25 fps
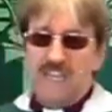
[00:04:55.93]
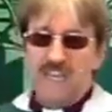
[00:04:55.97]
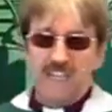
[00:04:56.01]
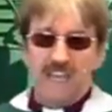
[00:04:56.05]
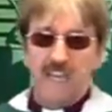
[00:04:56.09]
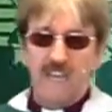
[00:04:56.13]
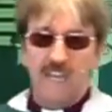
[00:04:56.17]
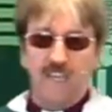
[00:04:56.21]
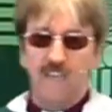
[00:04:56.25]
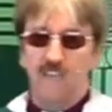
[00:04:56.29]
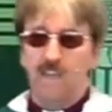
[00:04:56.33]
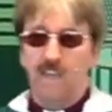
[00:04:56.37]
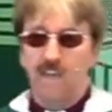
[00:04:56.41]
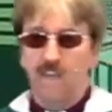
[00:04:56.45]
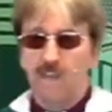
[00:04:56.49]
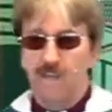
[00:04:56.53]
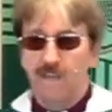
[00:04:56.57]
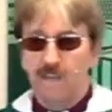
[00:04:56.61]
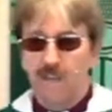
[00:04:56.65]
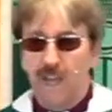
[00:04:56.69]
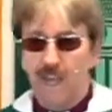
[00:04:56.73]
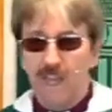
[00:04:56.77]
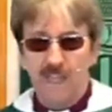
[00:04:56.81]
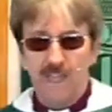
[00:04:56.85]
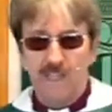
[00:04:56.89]
any,
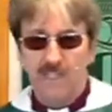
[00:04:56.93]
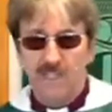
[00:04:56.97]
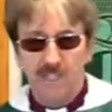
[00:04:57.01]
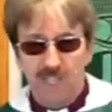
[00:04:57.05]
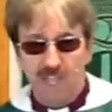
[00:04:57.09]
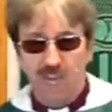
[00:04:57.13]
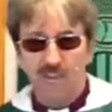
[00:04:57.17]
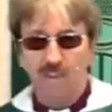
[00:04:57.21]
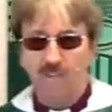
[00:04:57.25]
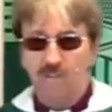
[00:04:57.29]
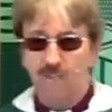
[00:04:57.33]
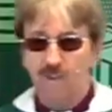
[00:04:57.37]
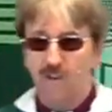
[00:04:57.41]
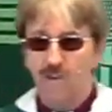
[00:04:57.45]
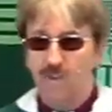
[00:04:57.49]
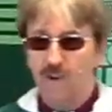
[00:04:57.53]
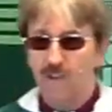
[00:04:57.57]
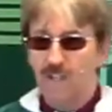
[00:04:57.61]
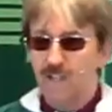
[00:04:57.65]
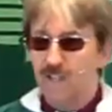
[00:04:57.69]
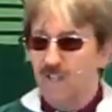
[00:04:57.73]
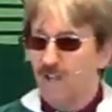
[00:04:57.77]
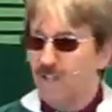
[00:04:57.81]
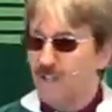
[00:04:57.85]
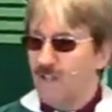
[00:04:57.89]
any savior or
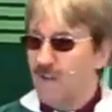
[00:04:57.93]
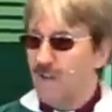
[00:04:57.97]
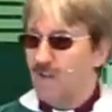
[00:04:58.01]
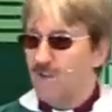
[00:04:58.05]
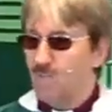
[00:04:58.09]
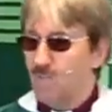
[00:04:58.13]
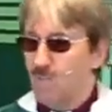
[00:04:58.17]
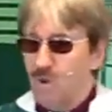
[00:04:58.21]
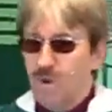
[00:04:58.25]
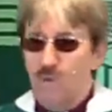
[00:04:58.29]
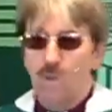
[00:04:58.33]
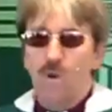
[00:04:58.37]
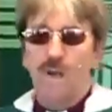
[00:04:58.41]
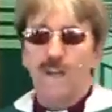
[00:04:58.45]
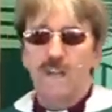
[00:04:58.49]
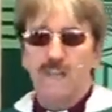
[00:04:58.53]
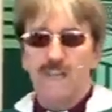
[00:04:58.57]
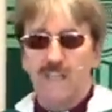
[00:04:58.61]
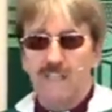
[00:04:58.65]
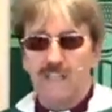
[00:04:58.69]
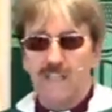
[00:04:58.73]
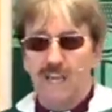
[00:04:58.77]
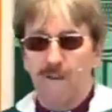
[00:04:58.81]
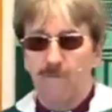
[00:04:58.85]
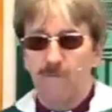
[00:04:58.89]
anything like that, what do I
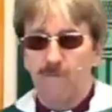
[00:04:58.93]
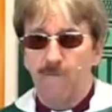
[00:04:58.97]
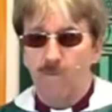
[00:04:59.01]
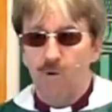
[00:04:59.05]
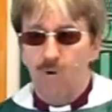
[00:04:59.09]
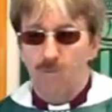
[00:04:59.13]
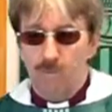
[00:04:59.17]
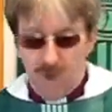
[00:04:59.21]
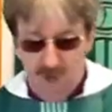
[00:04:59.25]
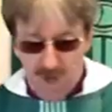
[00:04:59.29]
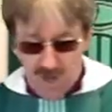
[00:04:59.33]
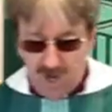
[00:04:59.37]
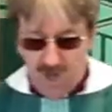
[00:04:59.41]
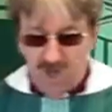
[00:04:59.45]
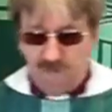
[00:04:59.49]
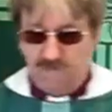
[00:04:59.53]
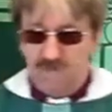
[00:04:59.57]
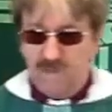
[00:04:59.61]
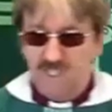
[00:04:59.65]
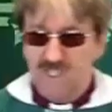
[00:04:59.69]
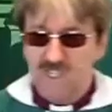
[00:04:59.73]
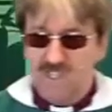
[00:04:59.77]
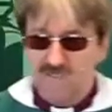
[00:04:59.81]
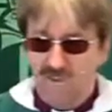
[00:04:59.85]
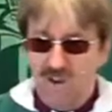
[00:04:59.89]
need that for? My life
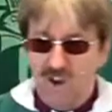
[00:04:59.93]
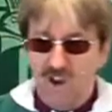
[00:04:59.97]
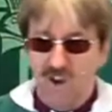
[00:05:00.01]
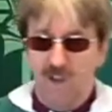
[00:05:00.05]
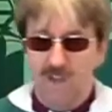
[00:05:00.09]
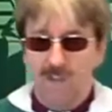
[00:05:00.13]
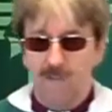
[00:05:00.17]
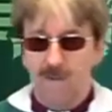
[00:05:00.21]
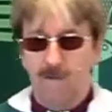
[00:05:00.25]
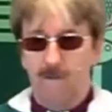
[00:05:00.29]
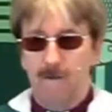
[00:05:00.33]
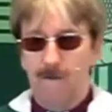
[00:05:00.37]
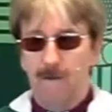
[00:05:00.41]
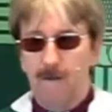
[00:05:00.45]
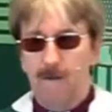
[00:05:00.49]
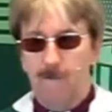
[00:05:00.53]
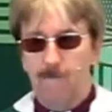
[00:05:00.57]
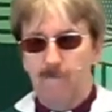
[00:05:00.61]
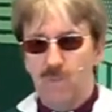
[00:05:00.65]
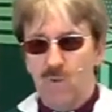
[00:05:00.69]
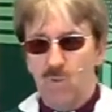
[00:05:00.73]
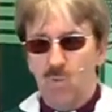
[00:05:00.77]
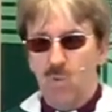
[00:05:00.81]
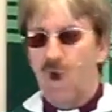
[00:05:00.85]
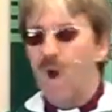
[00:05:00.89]
is fine.
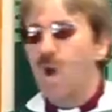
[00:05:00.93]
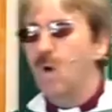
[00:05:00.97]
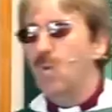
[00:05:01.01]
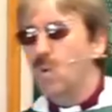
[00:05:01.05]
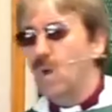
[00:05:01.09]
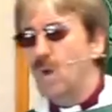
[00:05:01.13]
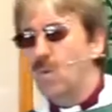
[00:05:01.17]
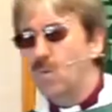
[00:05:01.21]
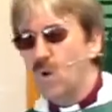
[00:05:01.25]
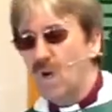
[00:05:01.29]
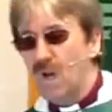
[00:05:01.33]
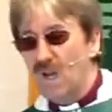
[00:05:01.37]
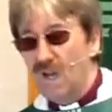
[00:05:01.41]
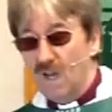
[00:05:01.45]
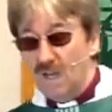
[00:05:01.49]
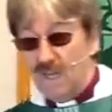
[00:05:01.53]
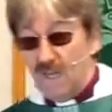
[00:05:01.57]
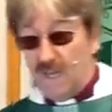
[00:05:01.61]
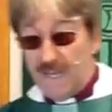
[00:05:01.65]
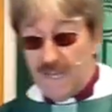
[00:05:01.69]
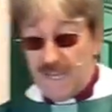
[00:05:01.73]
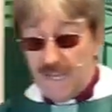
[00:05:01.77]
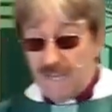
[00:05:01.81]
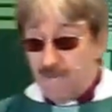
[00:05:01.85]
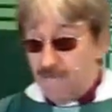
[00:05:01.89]
While we were
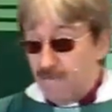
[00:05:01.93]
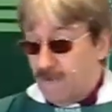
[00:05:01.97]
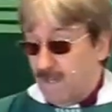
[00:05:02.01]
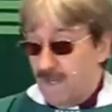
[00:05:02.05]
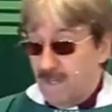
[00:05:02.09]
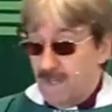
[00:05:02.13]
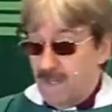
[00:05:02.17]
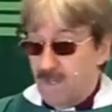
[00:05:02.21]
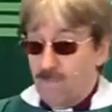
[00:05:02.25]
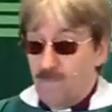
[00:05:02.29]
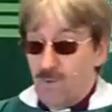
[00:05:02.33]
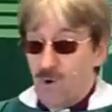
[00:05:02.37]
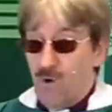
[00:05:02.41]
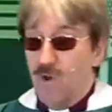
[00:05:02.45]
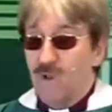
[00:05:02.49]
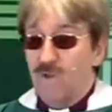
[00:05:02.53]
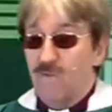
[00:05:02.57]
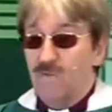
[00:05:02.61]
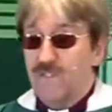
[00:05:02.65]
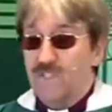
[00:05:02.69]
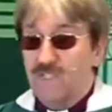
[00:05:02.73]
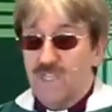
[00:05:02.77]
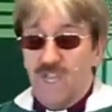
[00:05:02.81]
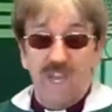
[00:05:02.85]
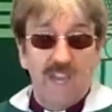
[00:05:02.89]
even in the point
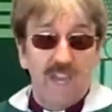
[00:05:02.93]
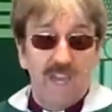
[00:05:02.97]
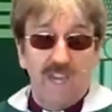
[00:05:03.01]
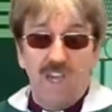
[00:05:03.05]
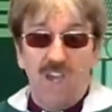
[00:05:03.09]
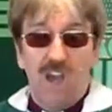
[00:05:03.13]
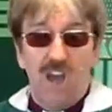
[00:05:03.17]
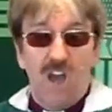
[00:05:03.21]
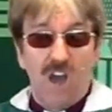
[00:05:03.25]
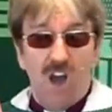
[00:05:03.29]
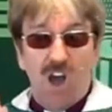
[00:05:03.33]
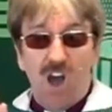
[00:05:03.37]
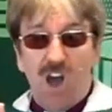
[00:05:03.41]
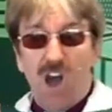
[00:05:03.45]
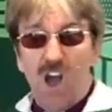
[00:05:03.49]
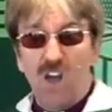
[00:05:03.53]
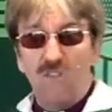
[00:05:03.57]
of saying, I